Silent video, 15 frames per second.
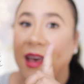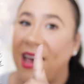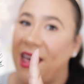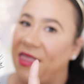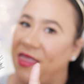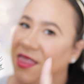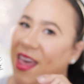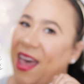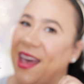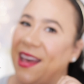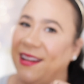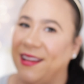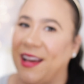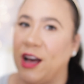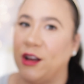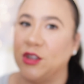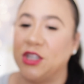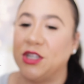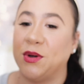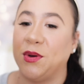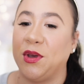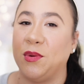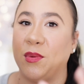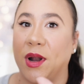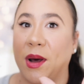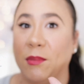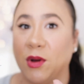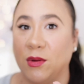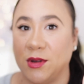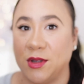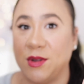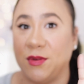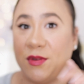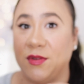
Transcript: And then I'll show you what I'm going to